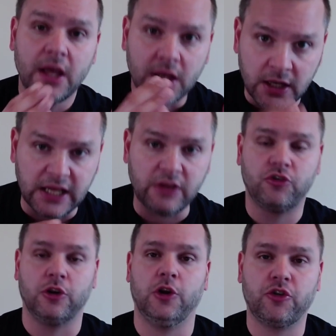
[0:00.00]
needs
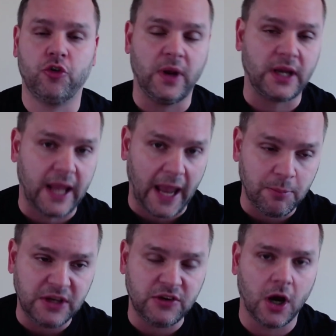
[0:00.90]
to look to. It can
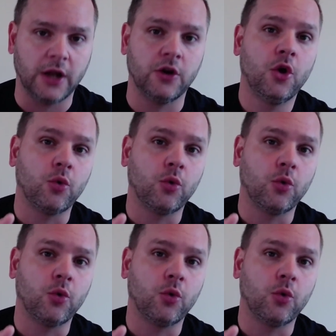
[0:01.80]
be done.